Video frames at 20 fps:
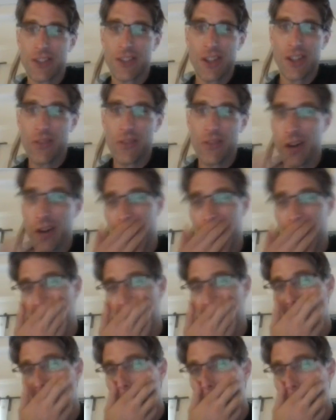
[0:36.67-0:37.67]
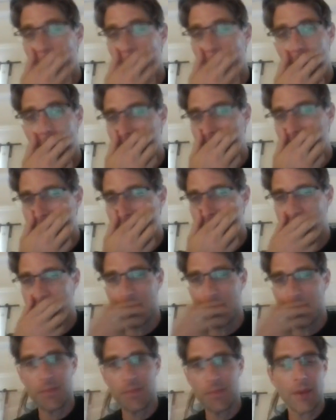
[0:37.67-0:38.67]
g4 I thought, well, I'm
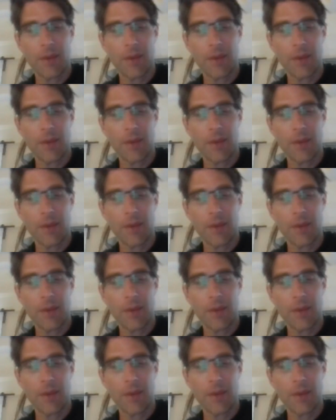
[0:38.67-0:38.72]
just